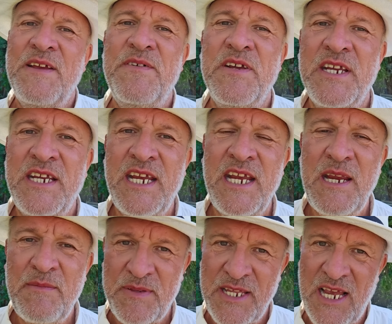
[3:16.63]
if you can
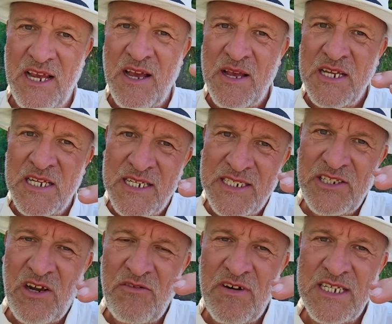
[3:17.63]
keep that
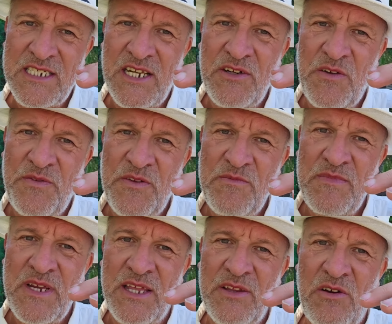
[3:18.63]
direct sun off
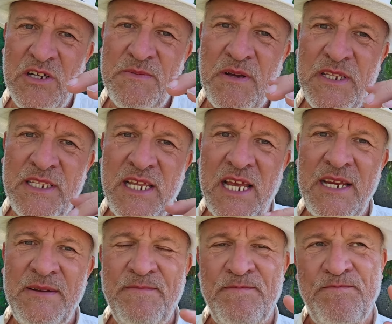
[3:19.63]
them at the hottest part of the
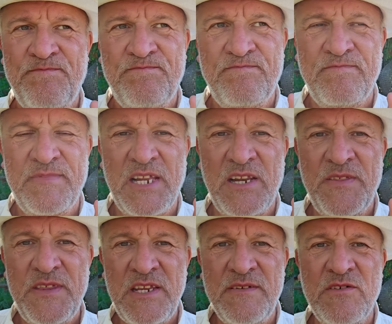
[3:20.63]
day, then I
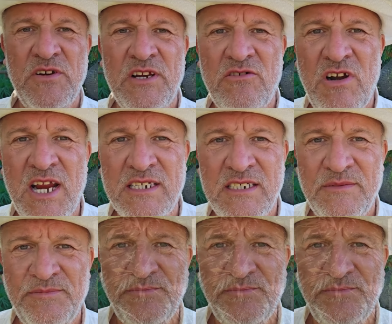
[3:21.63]
think you've got it cracked.